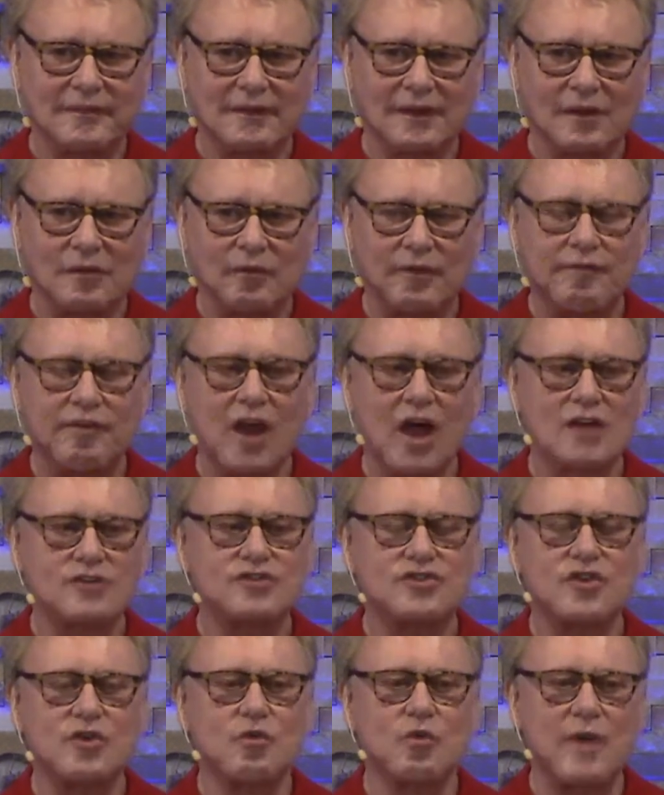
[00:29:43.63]
We've lost
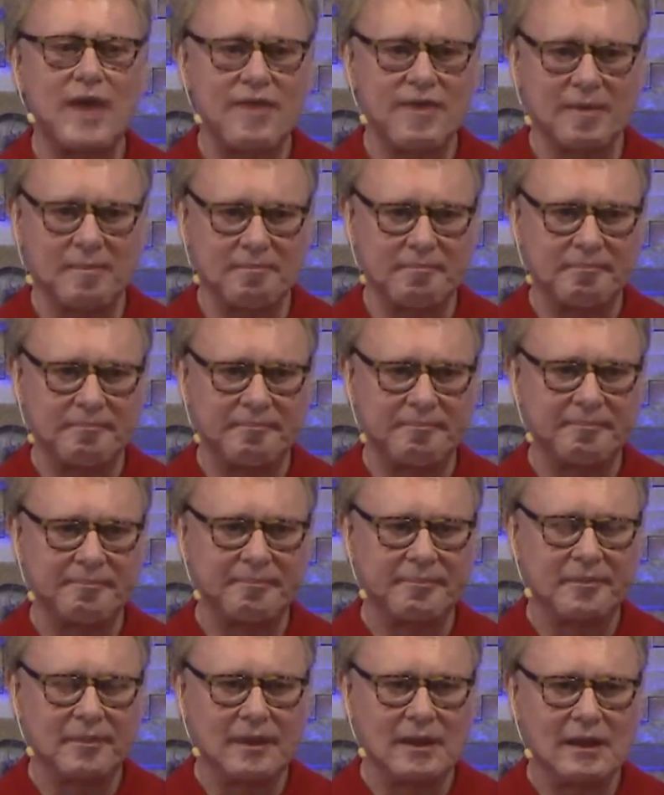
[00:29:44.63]
the rhythm.
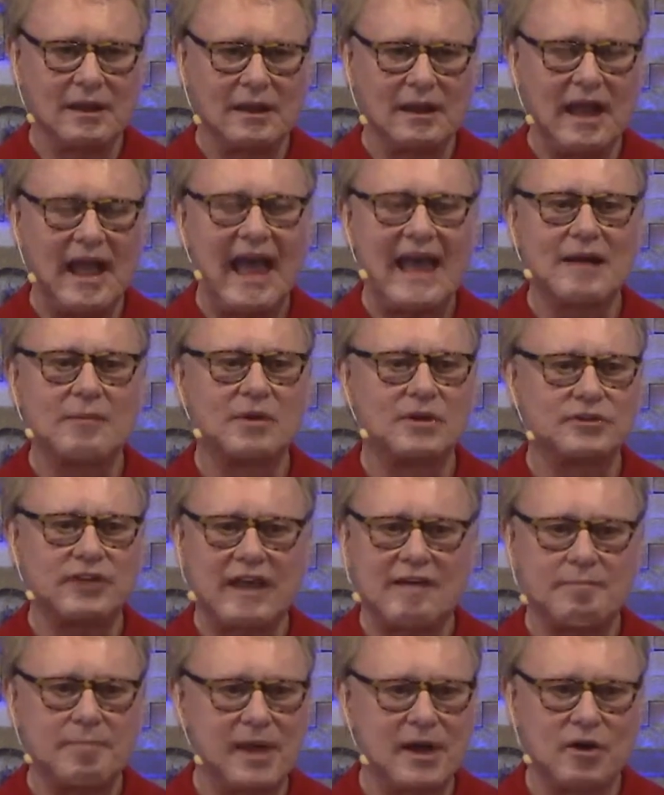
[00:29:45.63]
Animals
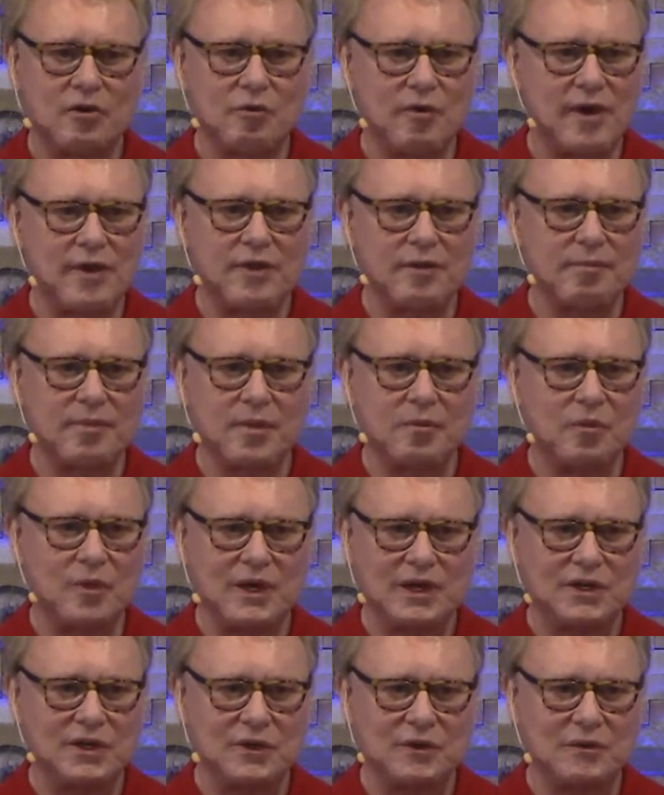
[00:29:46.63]
have better rhythm than we
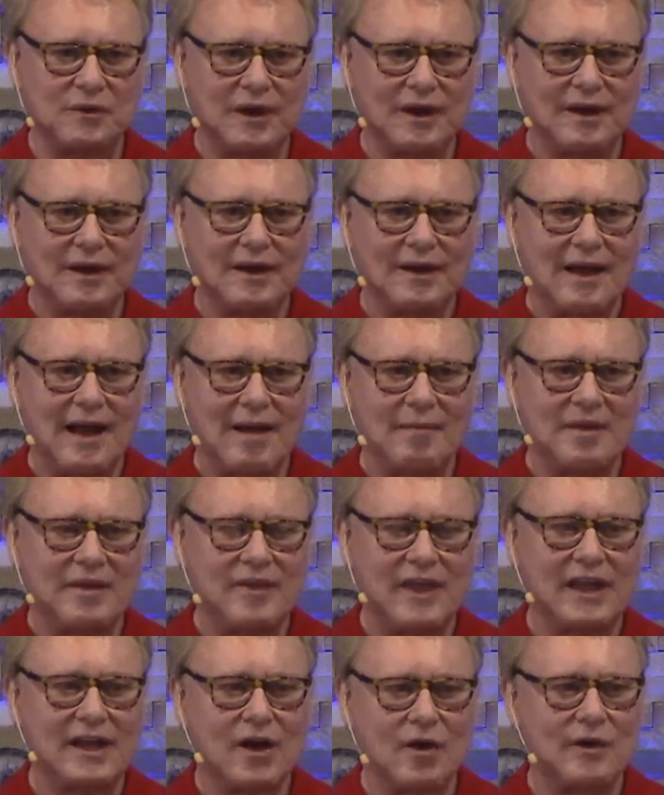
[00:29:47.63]
do. I mean,
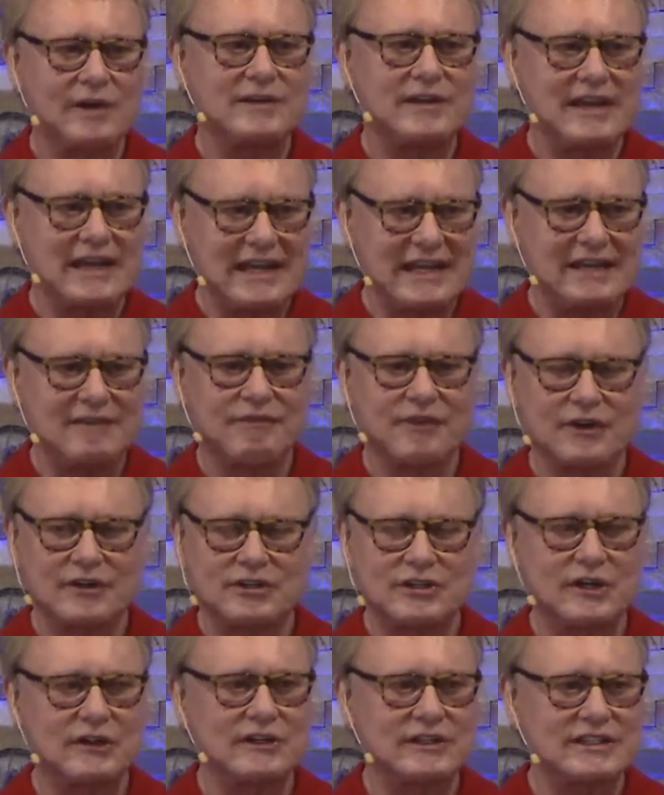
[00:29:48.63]
they go into heat for a
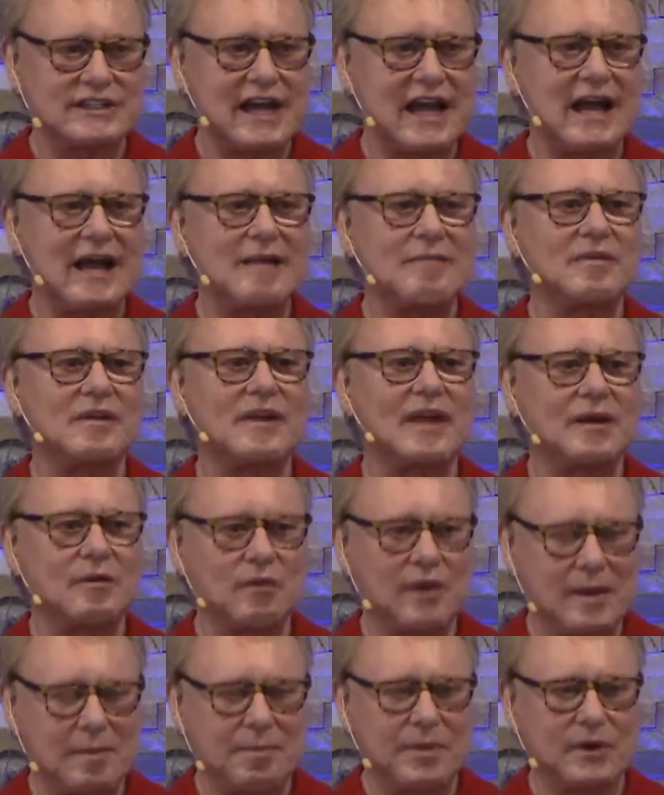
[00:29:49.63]
certain time and they
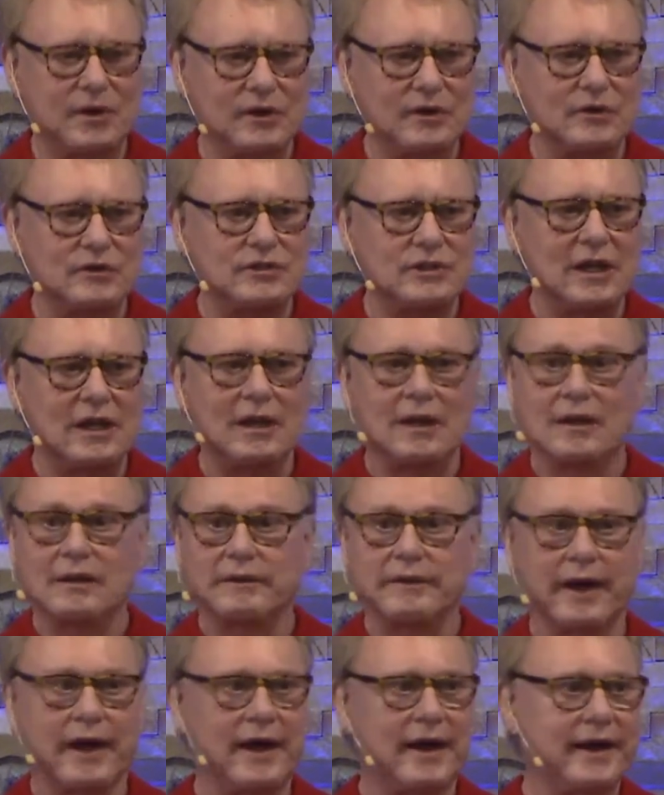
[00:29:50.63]
reproduce.
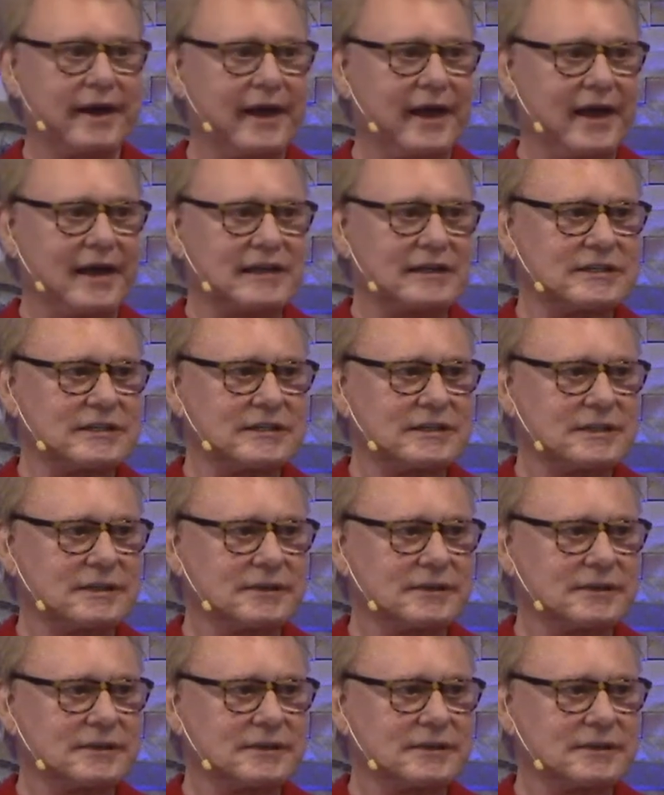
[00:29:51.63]
Not us.